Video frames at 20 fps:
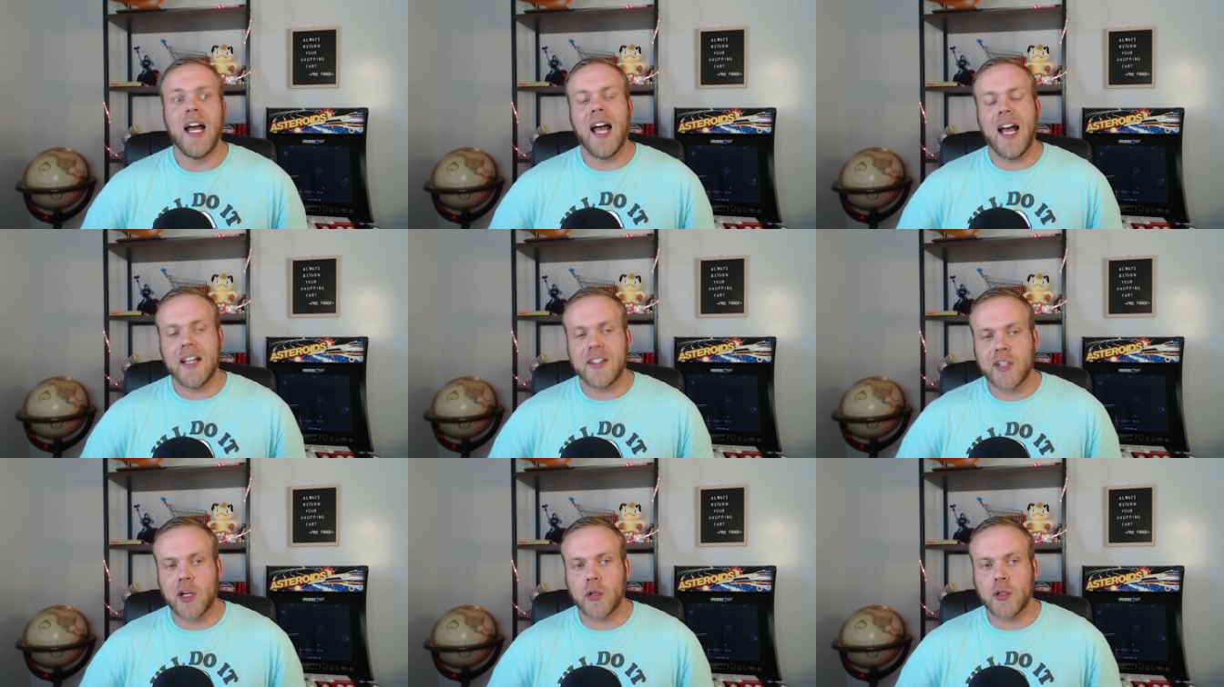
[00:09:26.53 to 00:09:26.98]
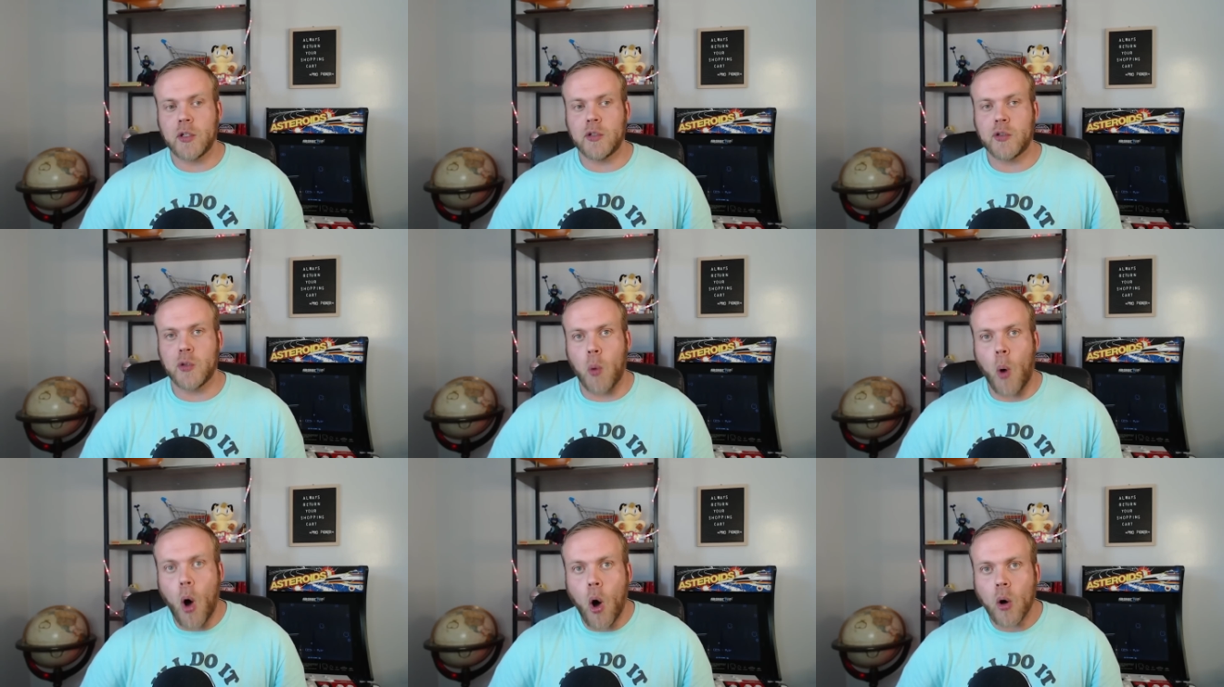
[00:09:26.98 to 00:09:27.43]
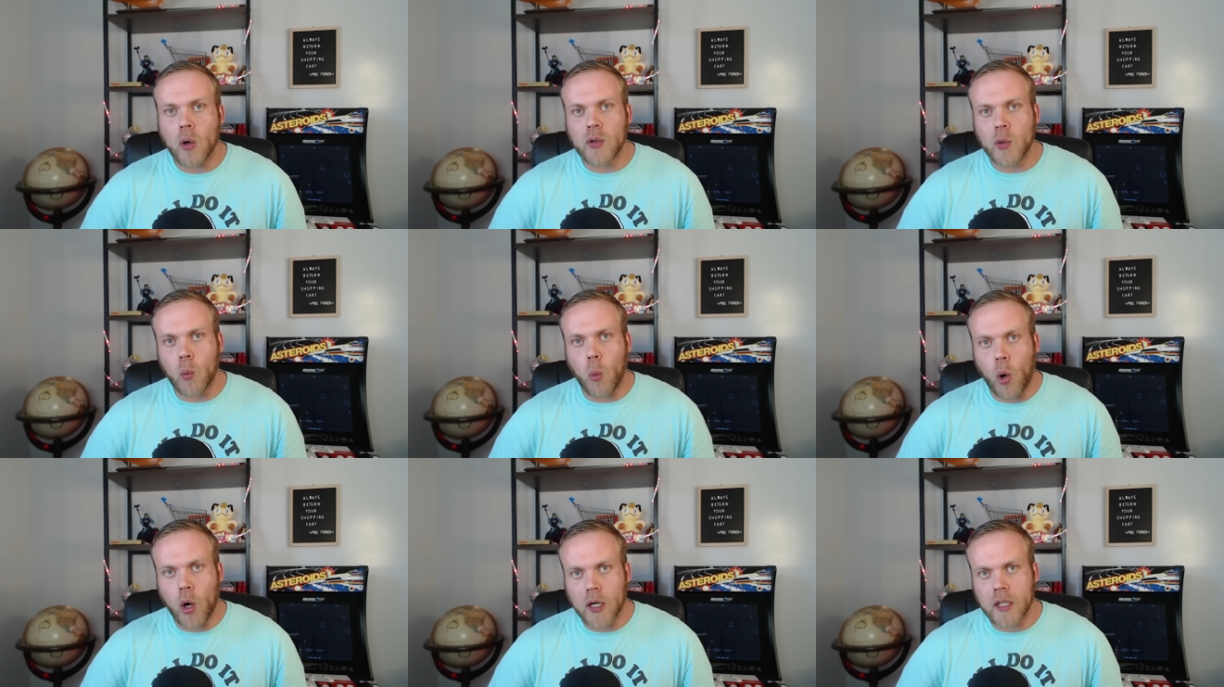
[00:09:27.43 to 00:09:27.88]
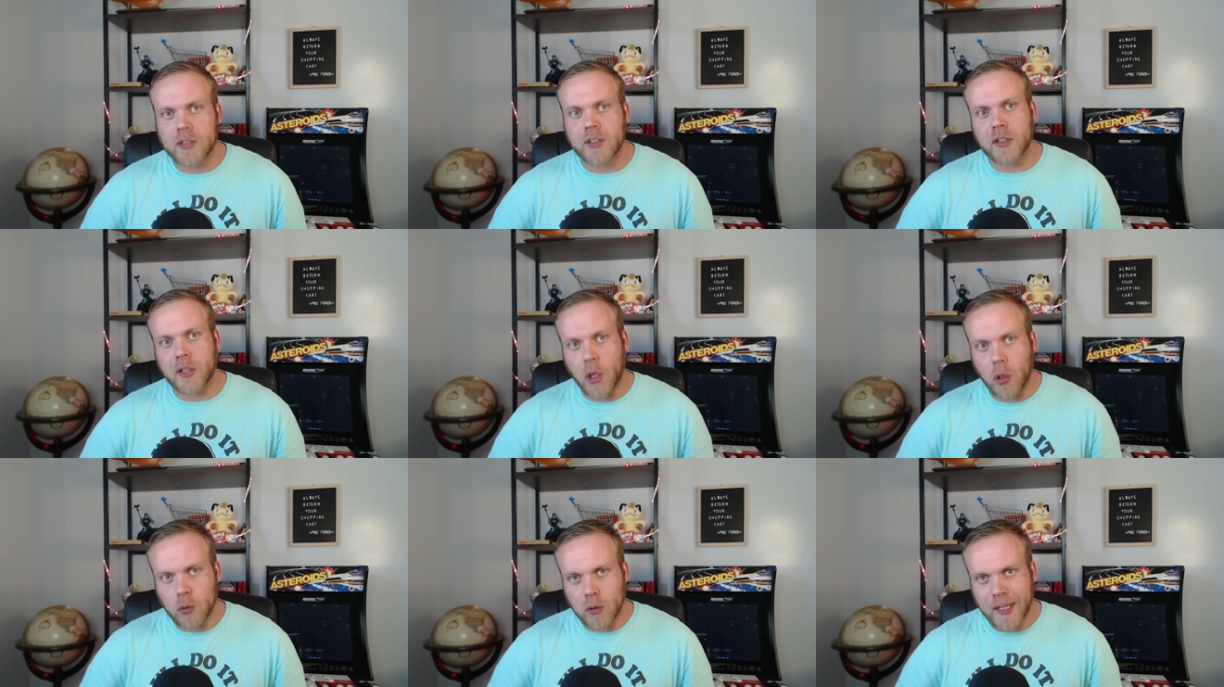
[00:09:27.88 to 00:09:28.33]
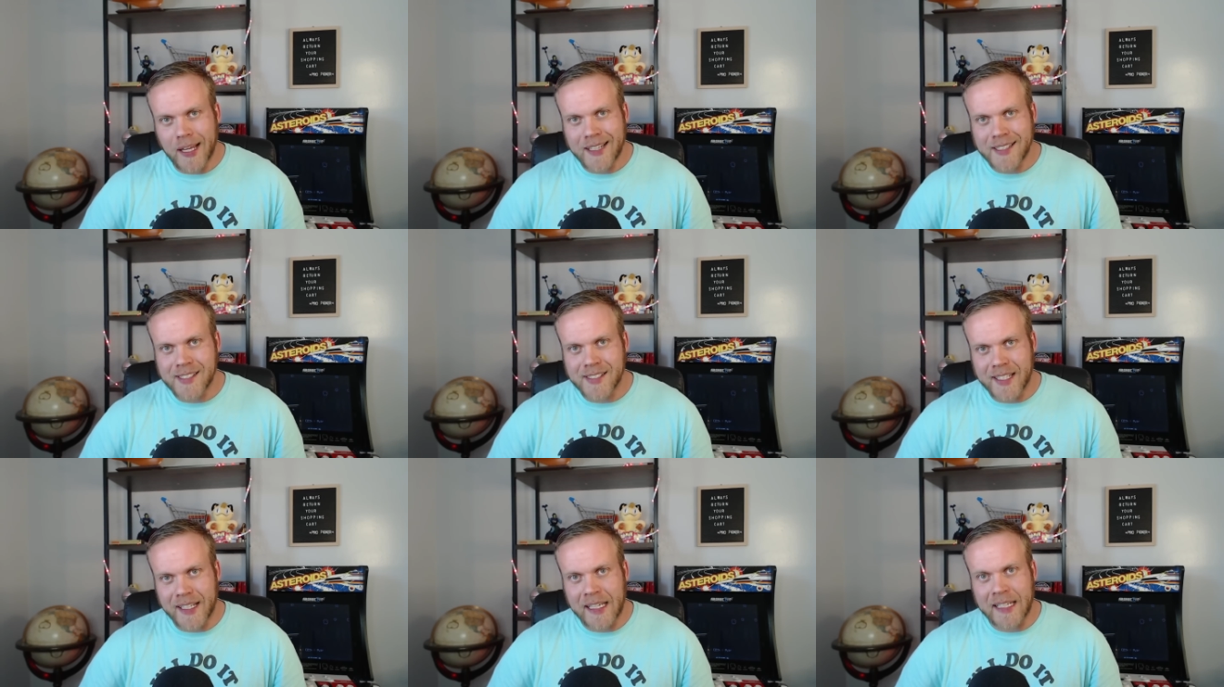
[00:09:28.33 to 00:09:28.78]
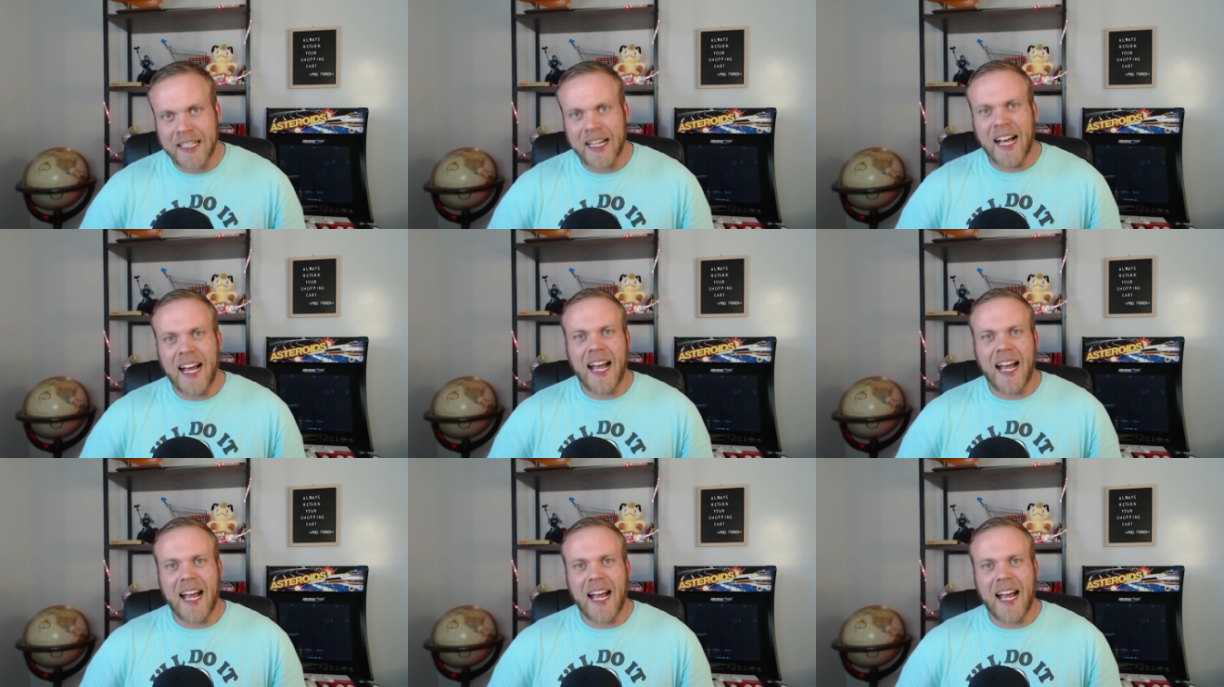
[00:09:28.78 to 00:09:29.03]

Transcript: until you do all the work to go list it.